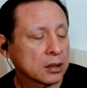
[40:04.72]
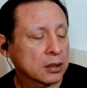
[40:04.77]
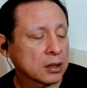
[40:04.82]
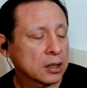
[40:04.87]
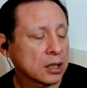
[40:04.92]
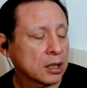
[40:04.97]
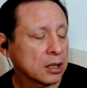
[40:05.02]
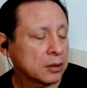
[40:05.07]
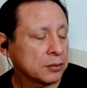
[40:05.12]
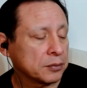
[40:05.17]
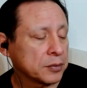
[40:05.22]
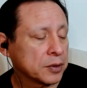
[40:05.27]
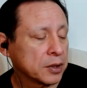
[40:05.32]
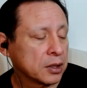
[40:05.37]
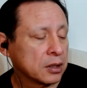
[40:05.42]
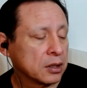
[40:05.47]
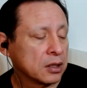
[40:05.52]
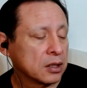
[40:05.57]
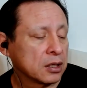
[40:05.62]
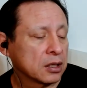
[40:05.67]
Yeah.
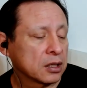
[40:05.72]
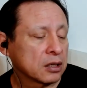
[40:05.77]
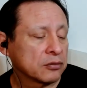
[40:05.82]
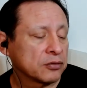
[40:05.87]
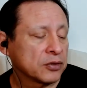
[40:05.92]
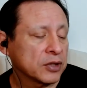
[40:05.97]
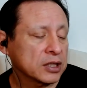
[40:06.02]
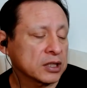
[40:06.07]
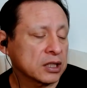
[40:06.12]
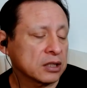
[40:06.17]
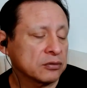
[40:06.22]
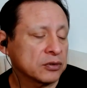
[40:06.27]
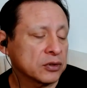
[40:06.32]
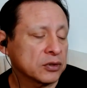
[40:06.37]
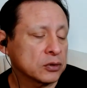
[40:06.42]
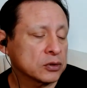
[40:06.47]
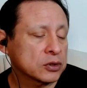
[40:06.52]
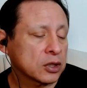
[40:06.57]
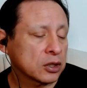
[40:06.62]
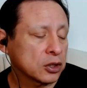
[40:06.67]
Conflicting
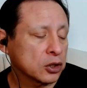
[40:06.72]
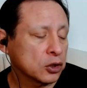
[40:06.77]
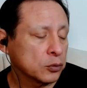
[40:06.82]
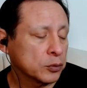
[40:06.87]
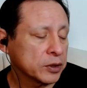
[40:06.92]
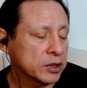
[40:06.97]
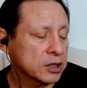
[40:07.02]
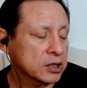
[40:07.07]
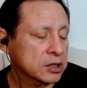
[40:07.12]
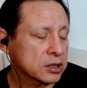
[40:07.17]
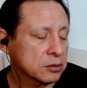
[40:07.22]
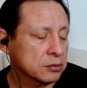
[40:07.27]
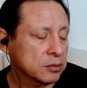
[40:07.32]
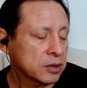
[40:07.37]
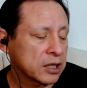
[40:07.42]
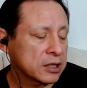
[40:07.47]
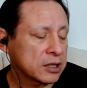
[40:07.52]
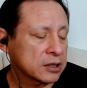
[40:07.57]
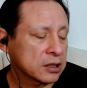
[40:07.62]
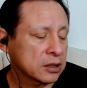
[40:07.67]
Views on Humanism,
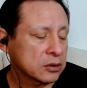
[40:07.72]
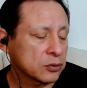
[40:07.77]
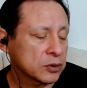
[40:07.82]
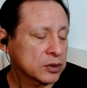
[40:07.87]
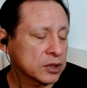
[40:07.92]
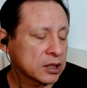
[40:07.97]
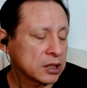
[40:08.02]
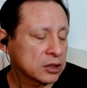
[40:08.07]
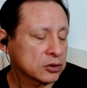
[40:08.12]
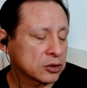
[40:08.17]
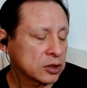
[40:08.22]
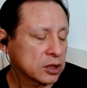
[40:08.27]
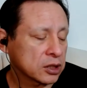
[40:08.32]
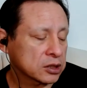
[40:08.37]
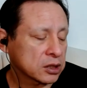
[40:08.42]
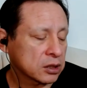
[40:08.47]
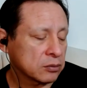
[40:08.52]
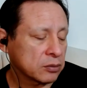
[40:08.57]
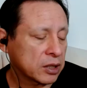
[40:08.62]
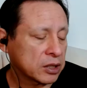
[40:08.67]
edited with an
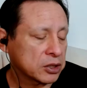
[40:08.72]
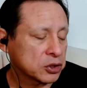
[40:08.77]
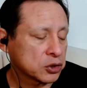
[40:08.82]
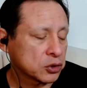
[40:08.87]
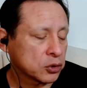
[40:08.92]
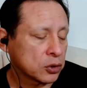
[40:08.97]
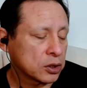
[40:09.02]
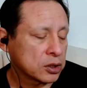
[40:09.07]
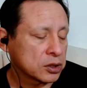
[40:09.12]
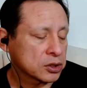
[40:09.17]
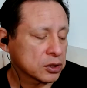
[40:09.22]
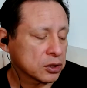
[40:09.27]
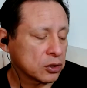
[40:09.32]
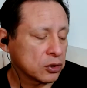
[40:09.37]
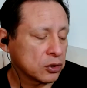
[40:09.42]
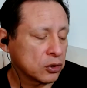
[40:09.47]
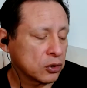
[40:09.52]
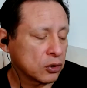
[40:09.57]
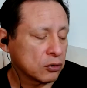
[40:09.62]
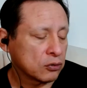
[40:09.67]
introduction by George
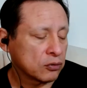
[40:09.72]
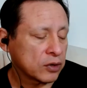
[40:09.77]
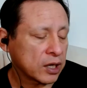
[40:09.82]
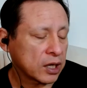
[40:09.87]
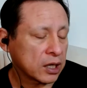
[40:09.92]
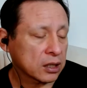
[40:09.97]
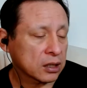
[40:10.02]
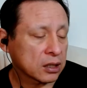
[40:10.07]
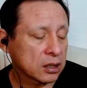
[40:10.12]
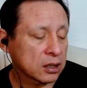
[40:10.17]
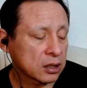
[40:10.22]
Novak.